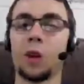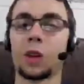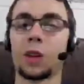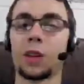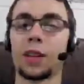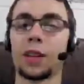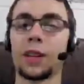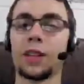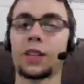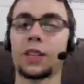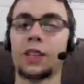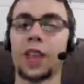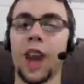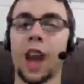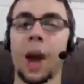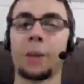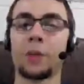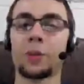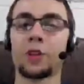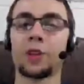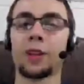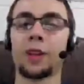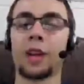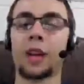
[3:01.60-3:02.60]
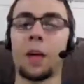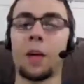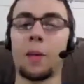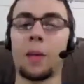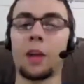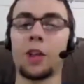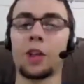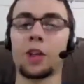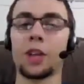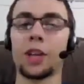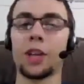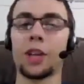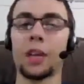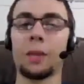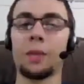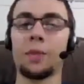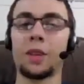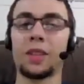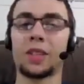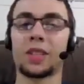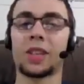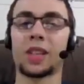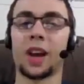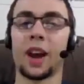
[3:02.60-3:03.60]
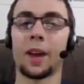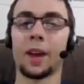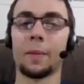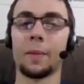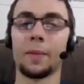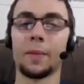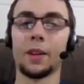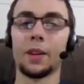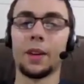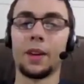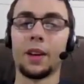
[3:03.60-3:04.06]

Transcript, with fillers: that he's captured in. I'll make sure to get him this time.